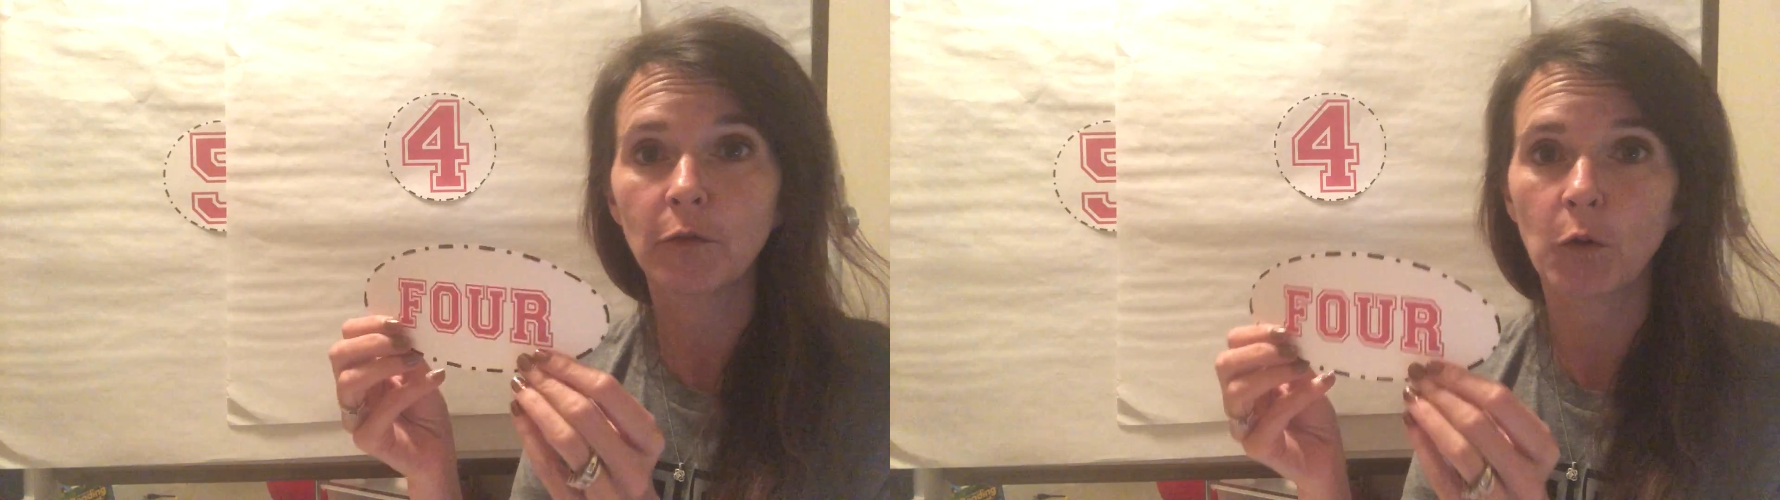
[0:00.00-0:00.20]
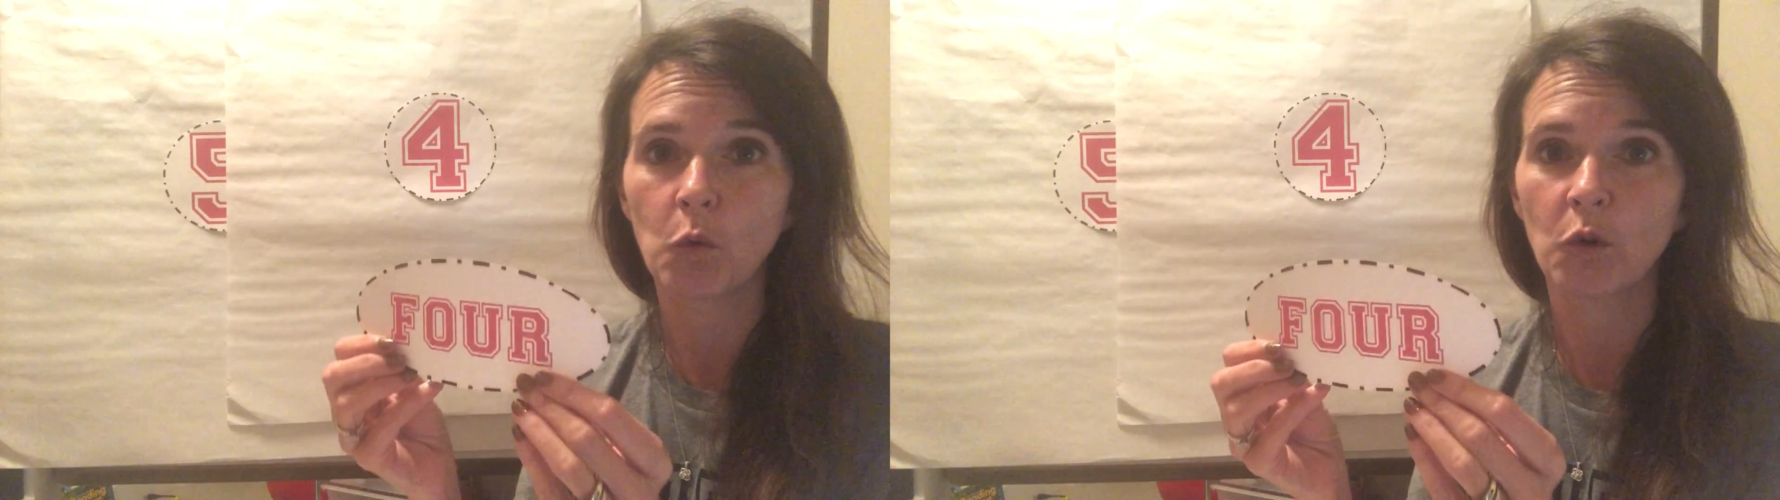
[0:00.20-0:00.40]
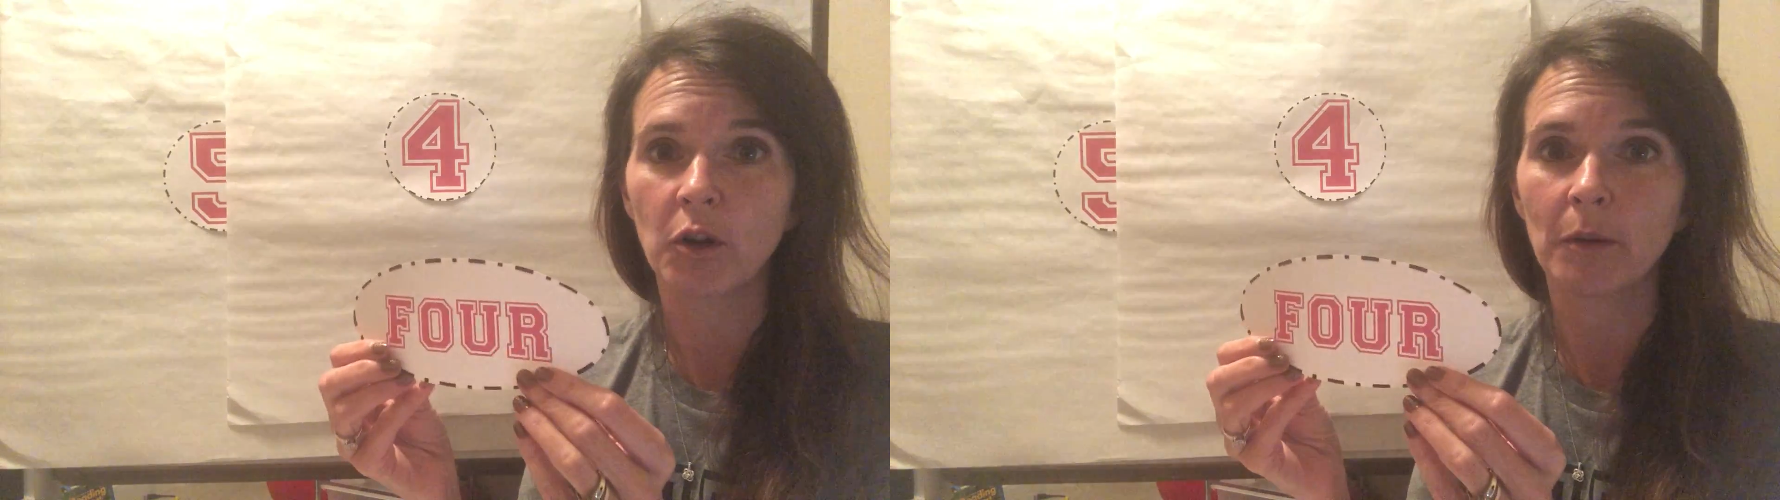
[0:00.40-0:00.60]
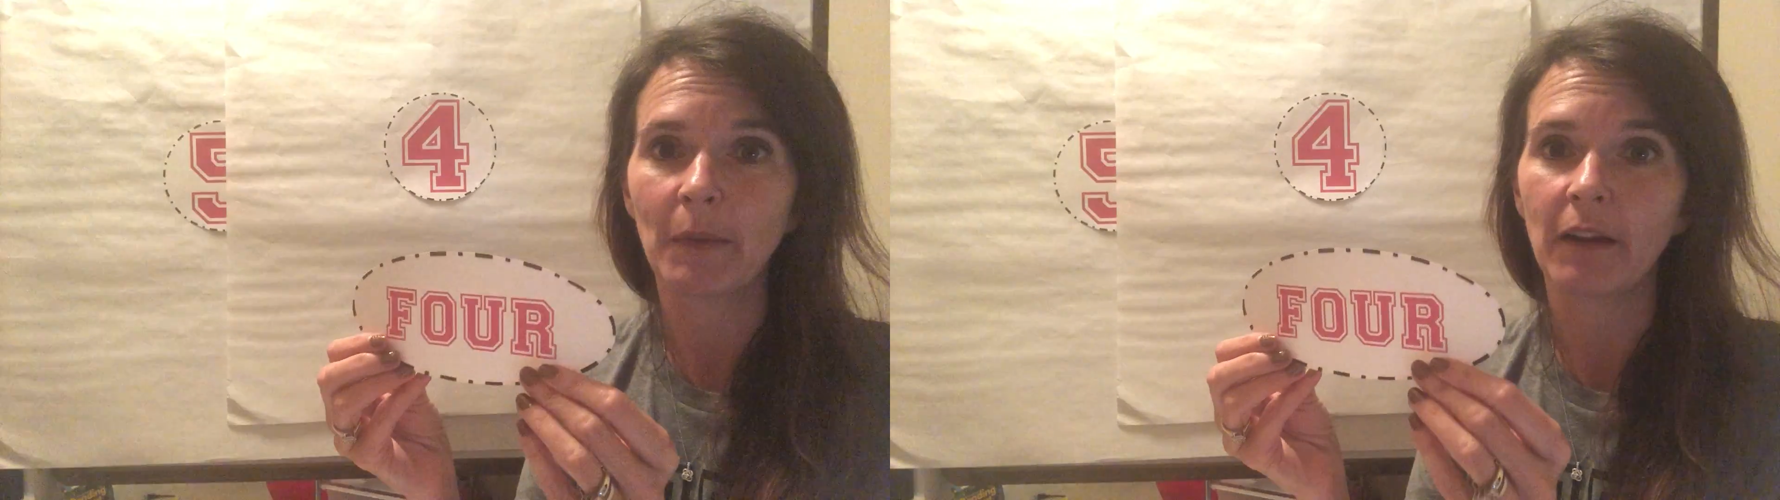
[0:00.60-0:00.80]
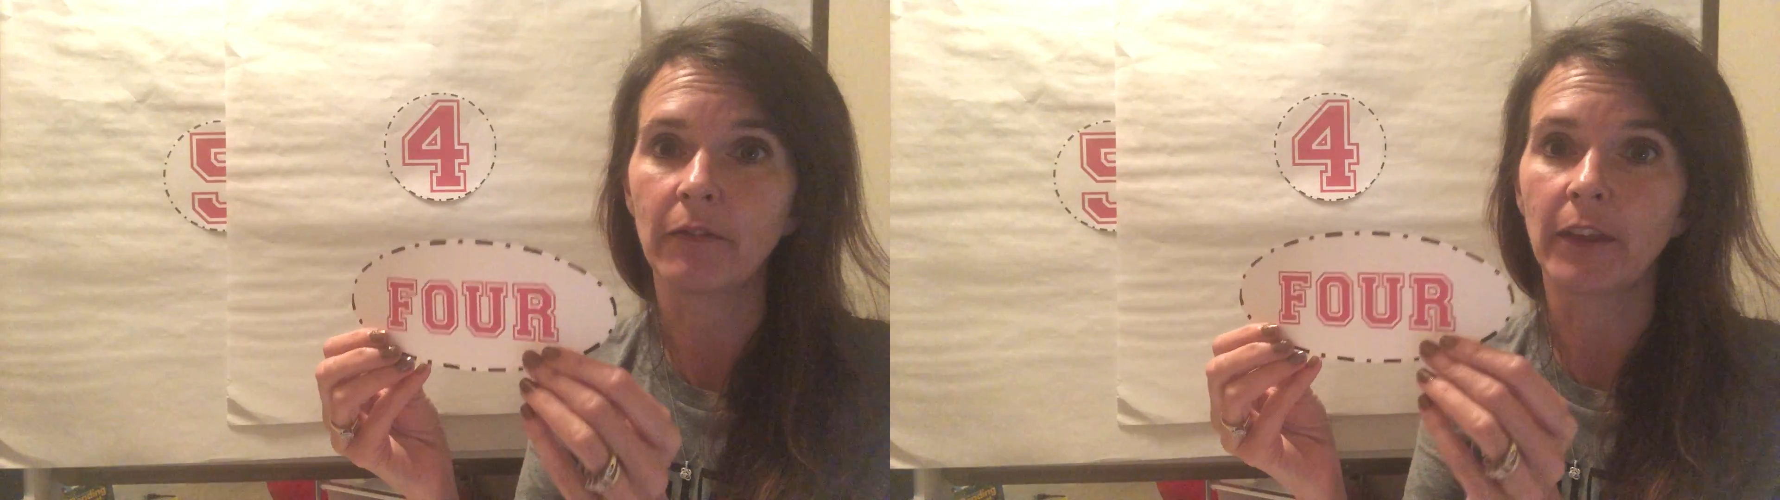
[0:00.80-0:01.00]
form
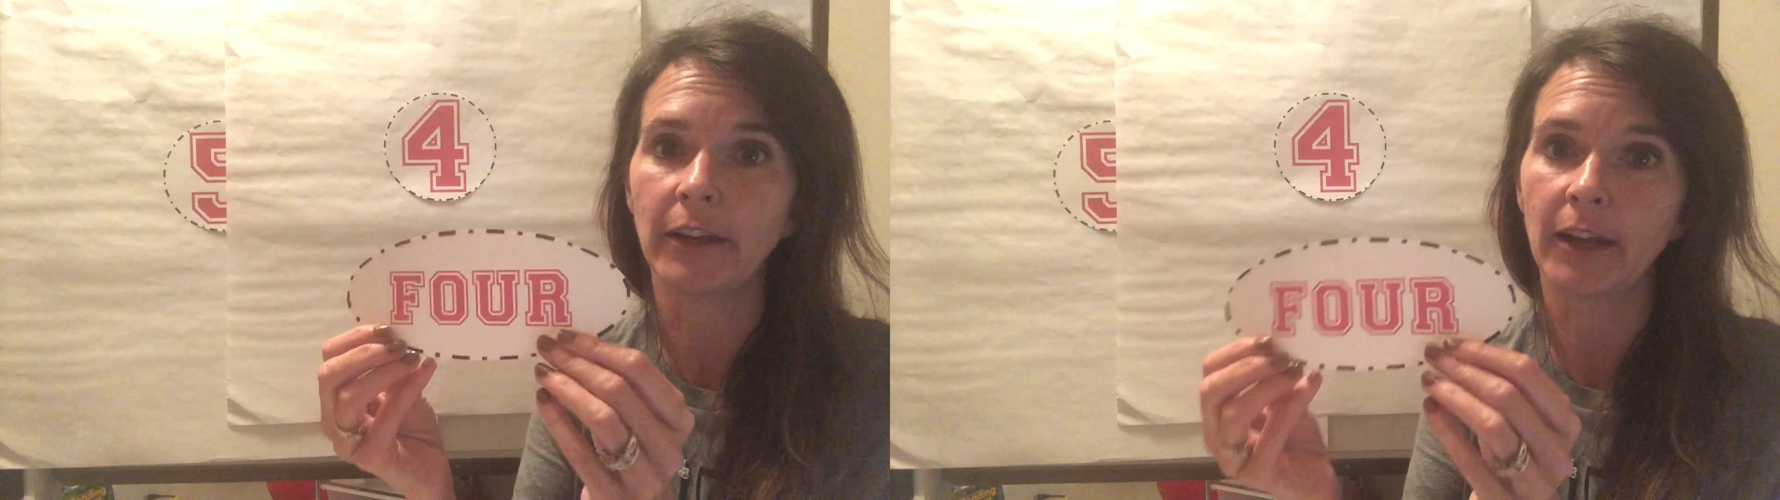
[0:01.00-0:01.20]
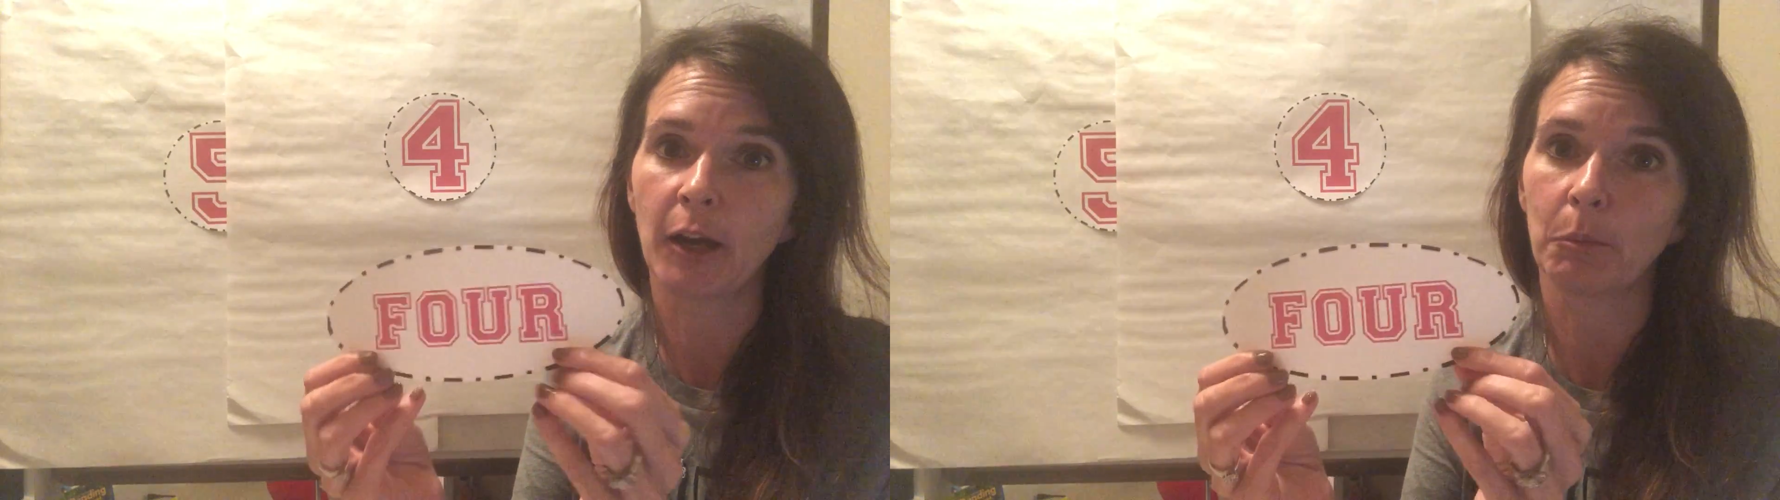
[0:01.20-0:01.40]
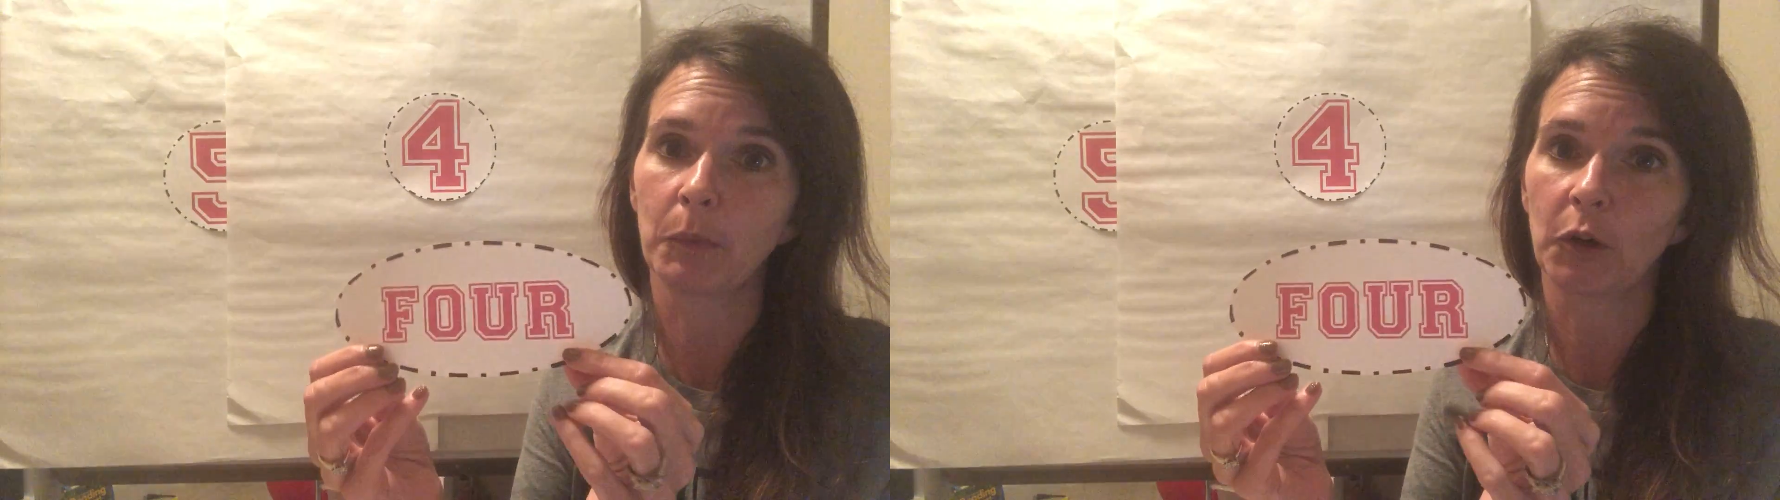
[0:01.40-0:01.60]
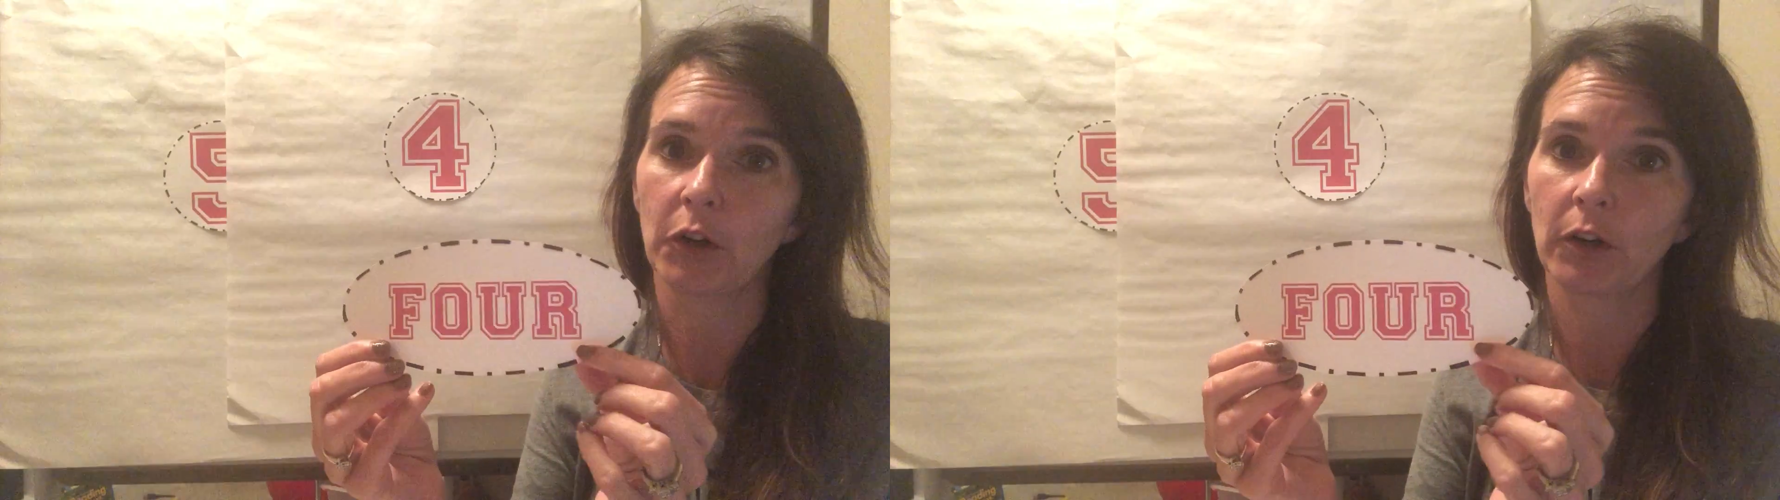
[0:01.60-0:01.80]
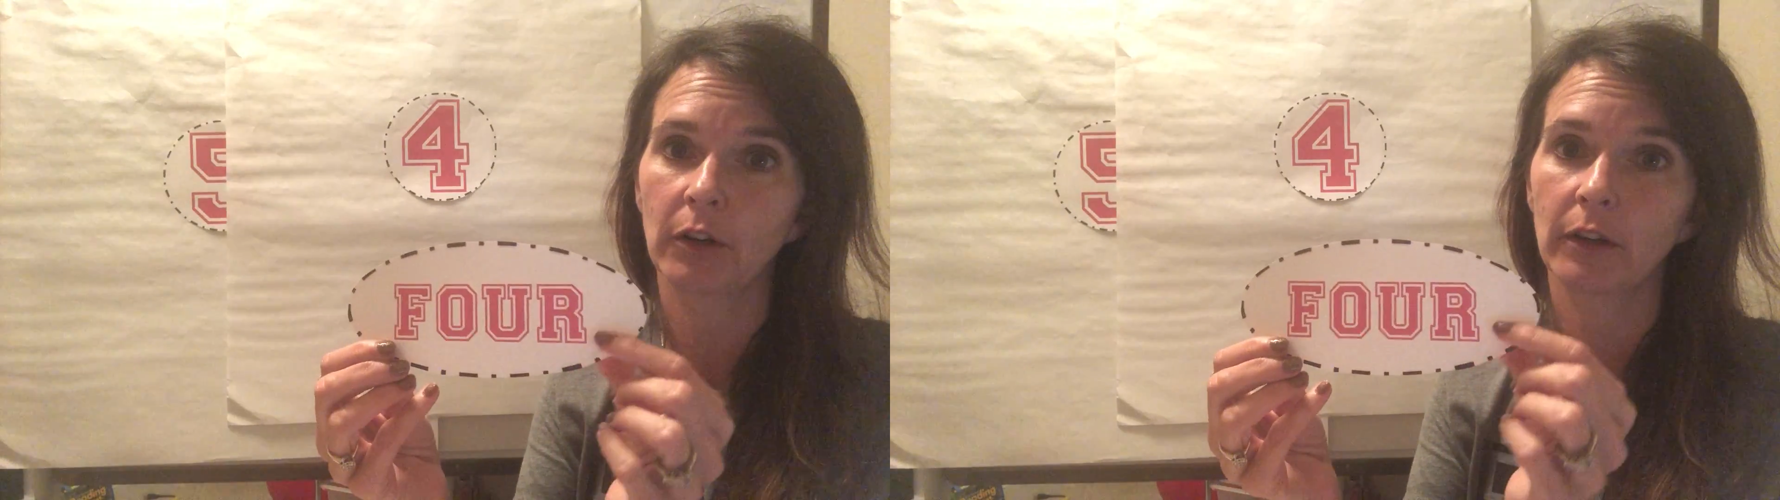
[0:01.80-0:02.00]
of the number.